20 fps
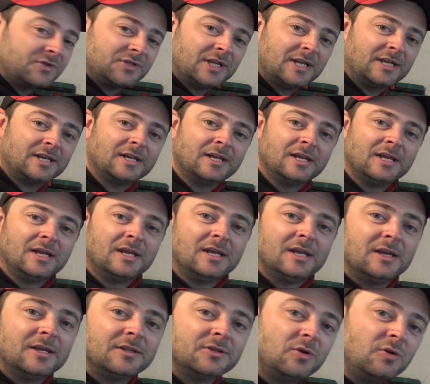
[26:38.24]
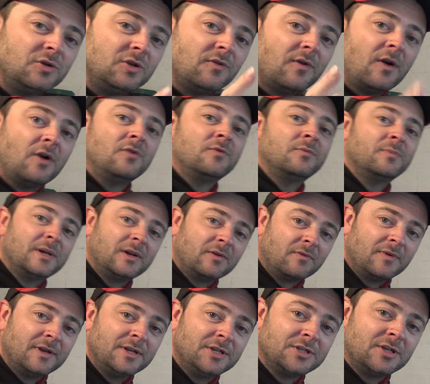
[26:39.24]
seen, do your own bit
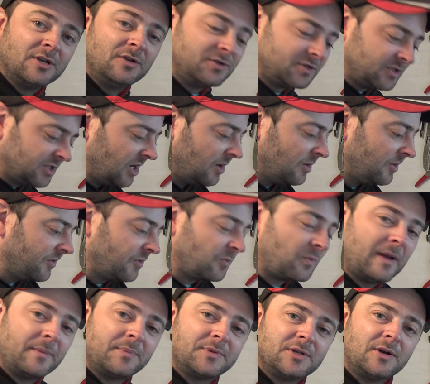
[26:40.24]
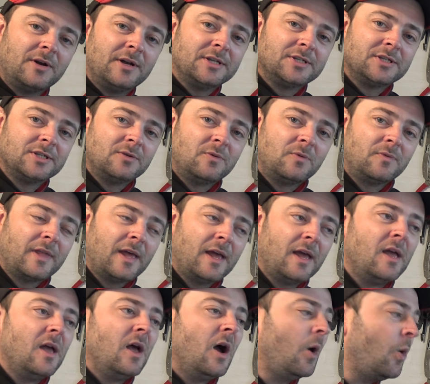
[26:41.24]
of research, go on the websites and all that.